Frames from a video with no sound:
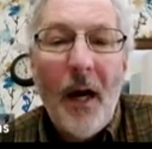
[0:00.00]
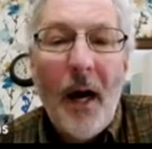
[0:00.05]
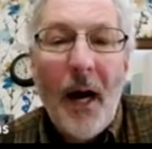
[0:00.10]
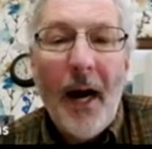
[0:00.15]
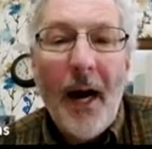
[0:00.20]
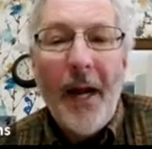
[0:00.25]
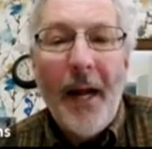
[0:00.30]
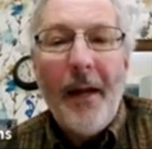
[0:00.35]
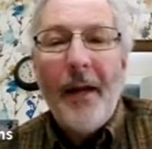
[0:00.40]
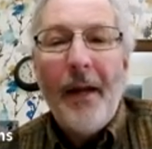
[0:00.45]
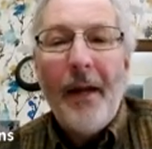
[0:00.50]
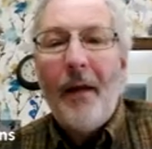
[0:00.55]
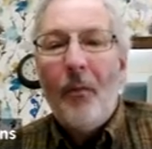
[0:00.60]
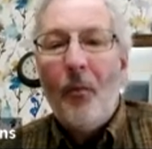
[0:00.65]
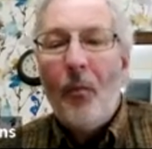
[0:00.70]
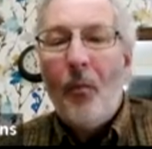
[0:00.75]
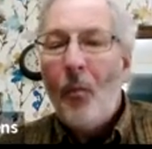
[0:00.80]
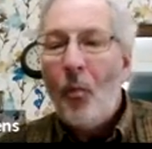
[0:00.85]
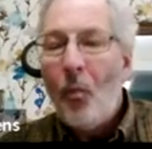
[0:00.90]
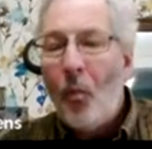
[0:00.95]
All right,
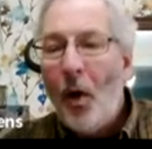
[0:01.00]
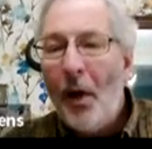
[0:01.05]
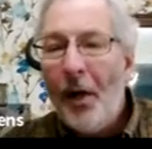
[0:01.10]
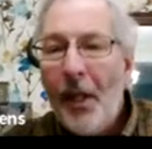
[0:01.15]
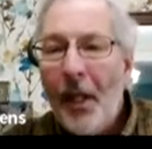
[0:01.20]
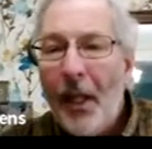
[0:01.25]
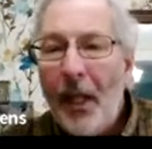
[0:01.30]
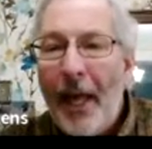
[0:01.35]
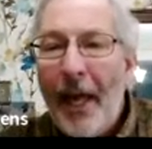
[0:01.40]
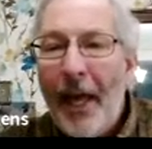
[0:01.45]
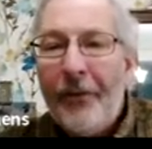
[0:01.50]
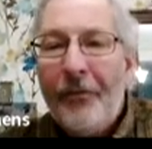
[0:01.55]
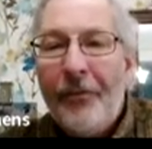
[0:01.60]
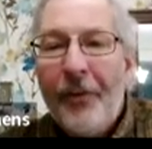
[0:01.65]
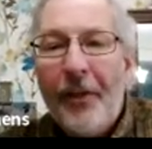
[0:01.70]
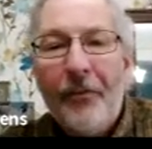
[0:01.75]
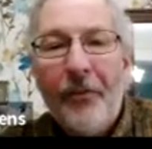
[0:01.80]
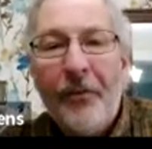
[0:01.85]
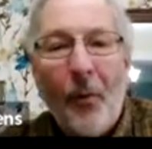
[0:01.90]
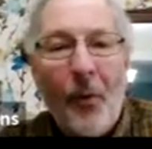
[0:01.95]
one of the last
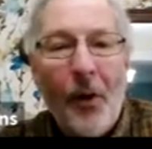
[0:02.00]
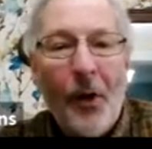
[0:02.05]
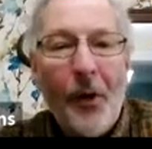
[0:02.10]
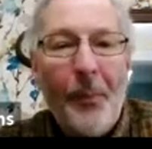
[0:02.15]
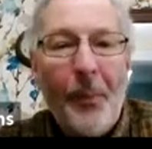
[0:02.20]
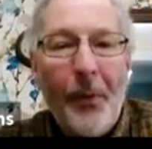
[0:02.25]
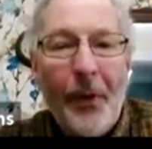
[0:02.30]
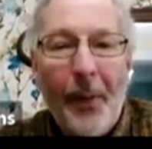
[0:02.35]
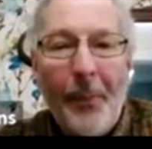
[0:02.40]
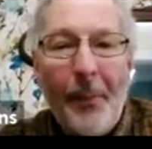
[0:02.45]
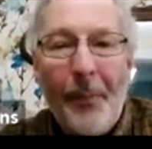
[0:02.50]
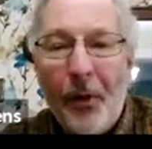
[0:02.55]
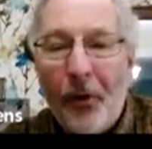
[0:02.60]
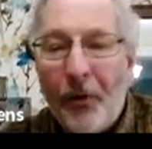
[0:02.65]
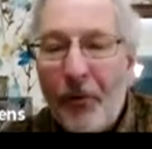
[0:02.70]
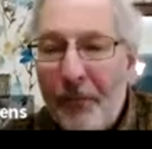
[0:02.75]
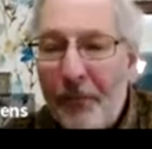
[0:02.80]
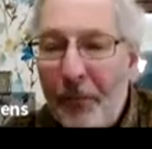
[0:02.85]
things I want to put up here is